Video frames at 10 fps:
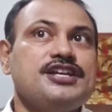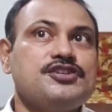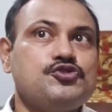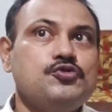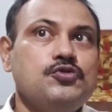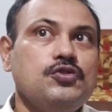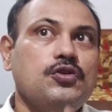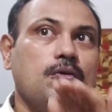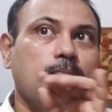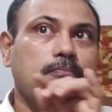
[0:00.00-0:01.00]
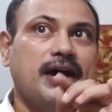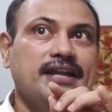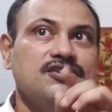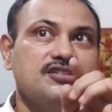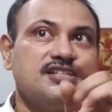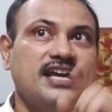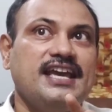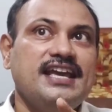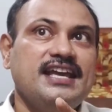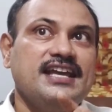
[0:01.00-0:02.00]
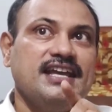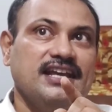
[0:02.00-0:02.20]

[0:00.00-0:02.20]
x2 minus k